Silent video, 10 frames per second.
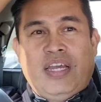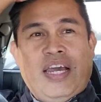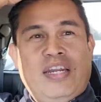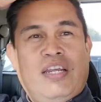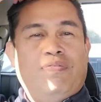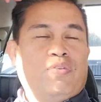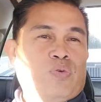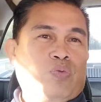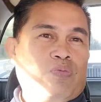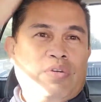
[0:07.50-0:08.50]
kind enough to
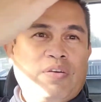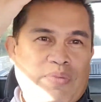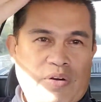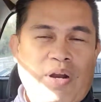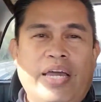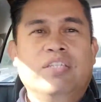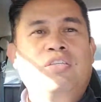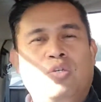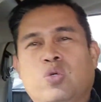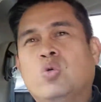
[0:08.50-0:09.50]
give me a ride
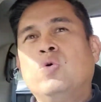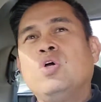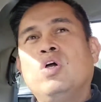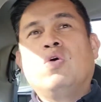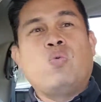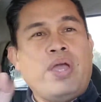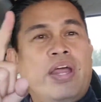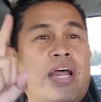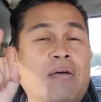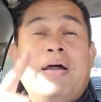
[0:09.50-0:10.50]
to
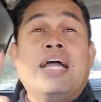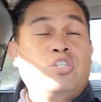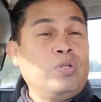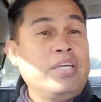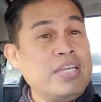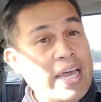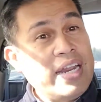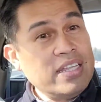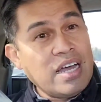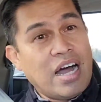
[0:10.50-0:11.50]
where I'm actually
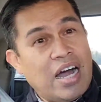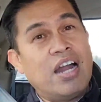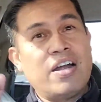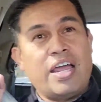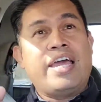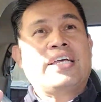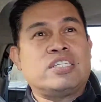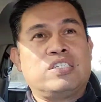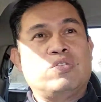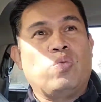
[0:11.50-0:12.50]
getting the
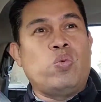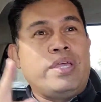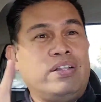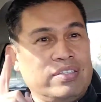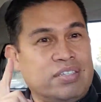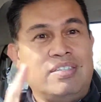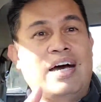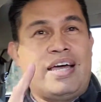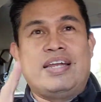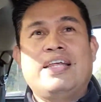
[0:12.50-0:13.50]
RX wheels
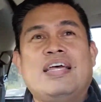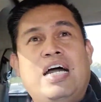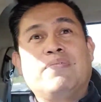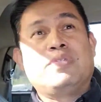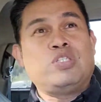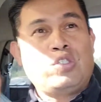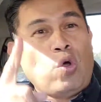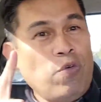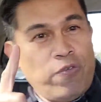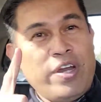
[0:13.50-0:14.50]
done. I'm
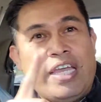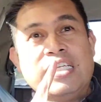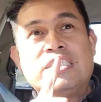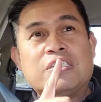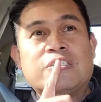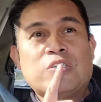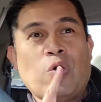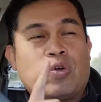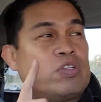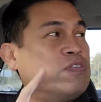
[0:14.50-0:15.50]
so freaking
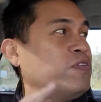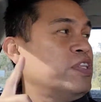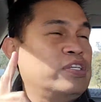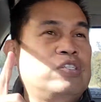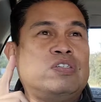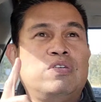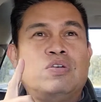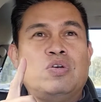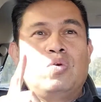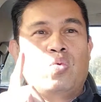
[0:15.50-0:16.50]
stoked for this
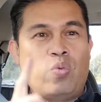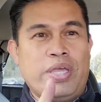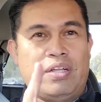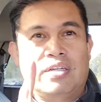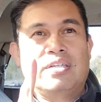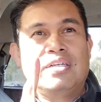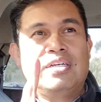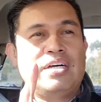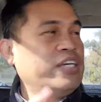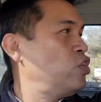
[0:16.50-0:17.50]
wheel.
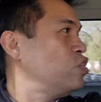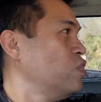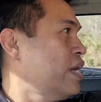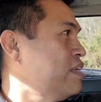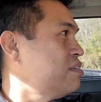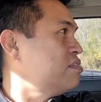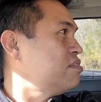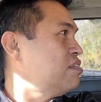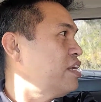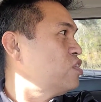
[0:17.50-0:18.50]
I showed you, right?
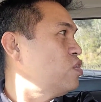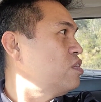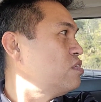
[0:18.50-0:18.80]
Did I show you?